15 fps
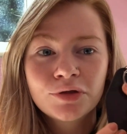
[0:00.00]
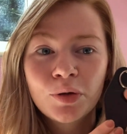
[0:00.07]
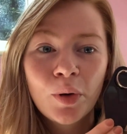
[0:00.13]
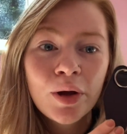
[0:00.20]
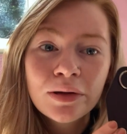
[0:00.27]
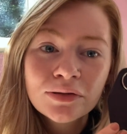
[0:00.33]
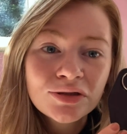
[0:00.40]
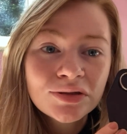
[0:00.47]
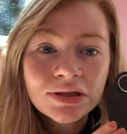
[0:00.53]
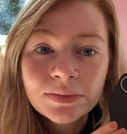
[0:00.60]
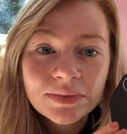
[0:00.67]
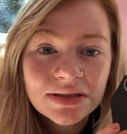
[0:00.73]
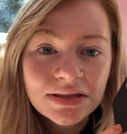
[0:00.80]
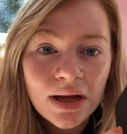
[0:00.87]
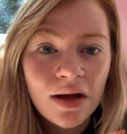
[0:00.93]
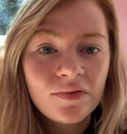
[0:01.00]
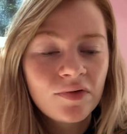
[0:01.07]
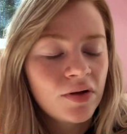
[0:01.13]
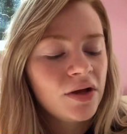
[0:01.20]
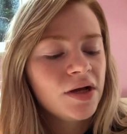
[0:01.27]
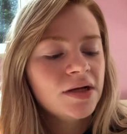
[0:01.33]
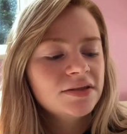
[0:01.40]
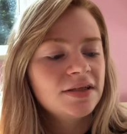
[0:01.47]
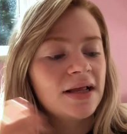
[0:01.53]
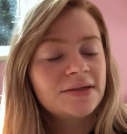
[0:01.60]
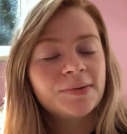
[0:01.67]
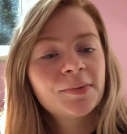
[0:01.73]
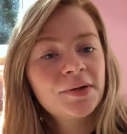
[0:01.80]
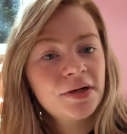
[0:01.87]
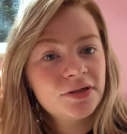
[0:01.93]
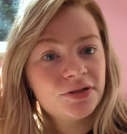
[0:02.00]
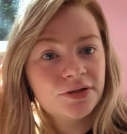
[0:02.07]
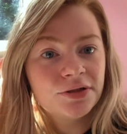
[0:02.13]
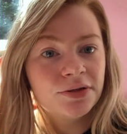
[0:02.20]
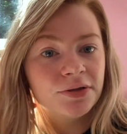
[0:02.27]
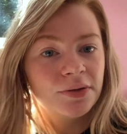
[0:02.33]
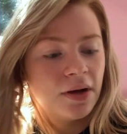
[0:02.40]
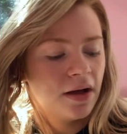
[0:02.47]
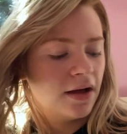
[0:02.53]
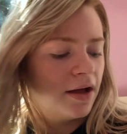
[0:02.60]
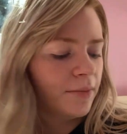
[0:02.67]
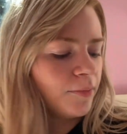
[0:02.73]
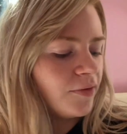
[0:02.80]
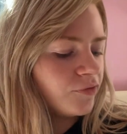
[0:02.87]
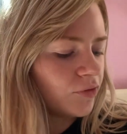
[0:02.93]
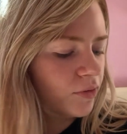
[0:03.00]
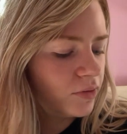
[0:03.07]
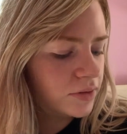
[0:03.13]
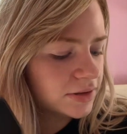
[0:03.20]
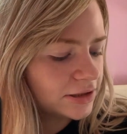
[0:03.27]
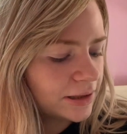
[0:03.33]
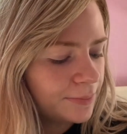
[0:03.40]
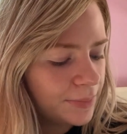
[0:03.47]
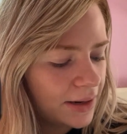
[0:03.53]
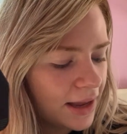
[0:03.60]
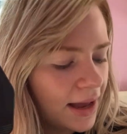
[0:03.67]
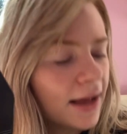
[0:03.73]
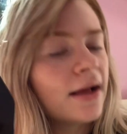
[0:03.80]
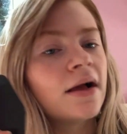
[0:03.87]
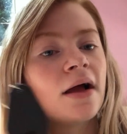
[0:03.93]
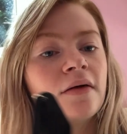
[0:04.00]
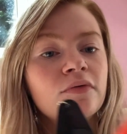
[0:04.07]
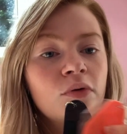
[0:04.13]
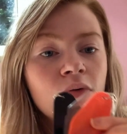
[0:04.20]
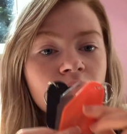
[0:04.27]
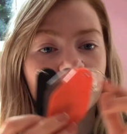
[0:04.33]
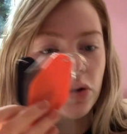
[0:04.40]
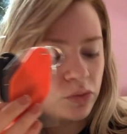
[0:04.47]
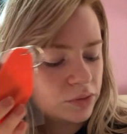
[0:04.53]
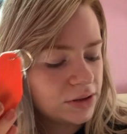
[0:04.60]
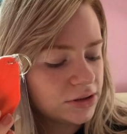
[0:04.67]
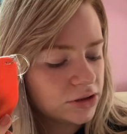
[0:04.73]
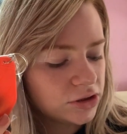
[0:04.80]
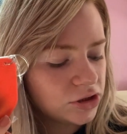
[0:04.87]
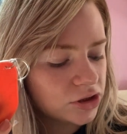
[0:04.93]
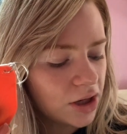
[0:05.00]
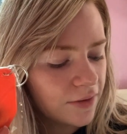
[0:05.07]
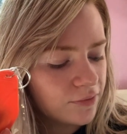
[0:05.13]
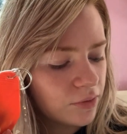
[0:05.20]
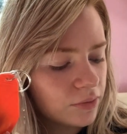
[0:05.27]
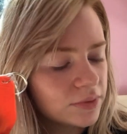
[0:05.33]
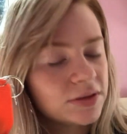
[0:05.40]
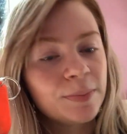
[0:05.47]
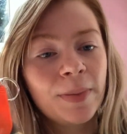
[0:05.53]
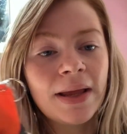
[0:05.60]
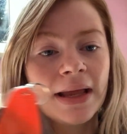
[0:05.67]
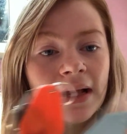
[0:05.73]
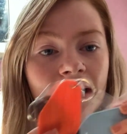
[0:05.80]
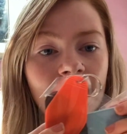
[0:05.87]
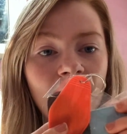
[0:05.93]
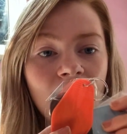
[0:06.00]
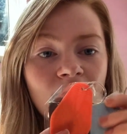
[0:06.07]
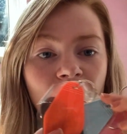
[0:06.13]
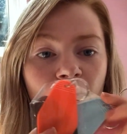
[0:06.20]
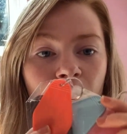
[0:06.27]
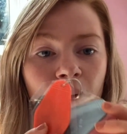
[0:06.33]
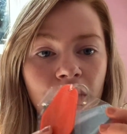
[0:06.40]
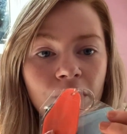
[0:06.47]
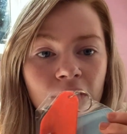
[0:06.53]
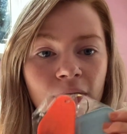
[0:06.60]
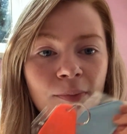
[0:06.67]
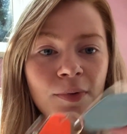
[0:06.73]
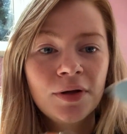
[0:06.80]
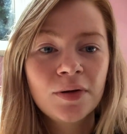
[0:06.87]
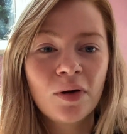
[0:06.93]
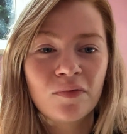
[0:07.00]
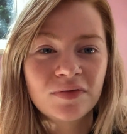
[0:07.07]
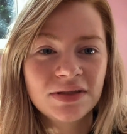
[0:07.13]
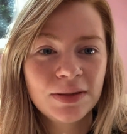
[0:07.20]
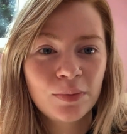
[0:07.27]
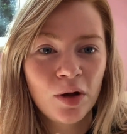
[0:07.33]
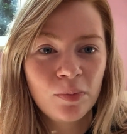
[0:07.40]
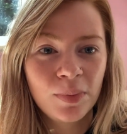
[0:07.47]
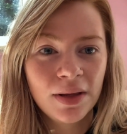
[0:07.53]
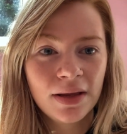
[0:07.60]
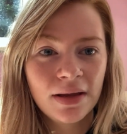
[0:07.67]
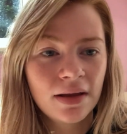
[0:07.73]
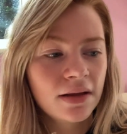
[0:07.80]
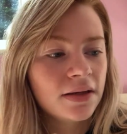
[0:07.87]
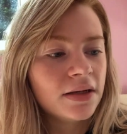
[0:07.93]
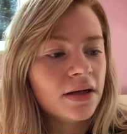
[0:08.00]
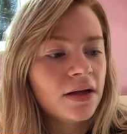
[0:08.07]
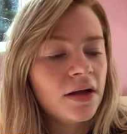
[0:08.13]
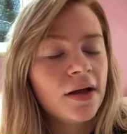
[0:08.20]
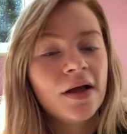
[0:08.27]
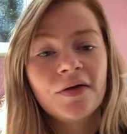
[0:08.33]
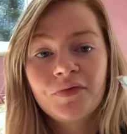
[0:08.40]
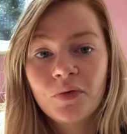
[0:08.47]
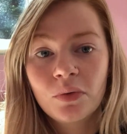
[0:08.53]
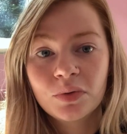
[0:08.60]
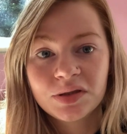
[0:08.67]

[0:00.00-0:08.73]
quotes on them and stuff. So that's what I'm gonna do. I've got black, I've got orange, I've got pink, and I've got blue. The blue obviously won't be for